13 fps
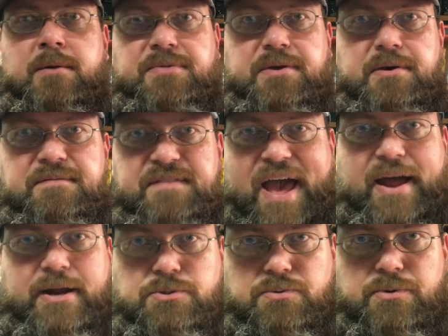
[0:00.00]
the
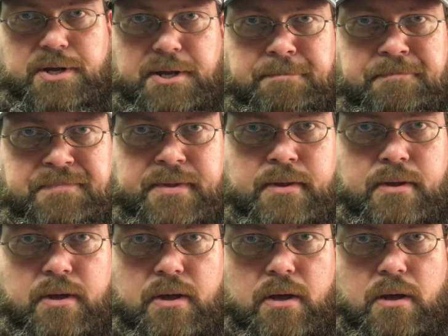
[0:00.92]
factory
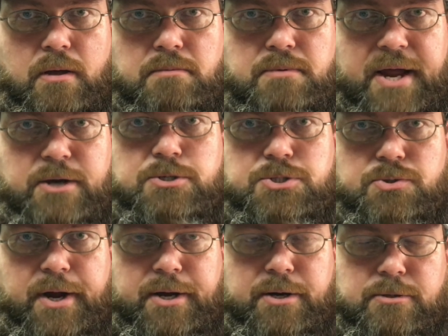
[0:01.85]
air
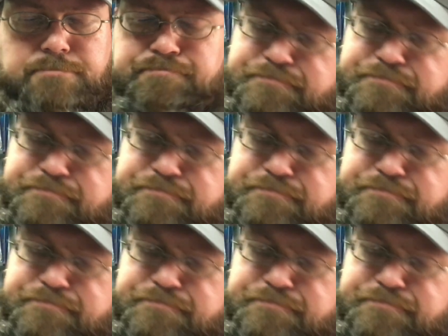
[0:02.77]
straightener.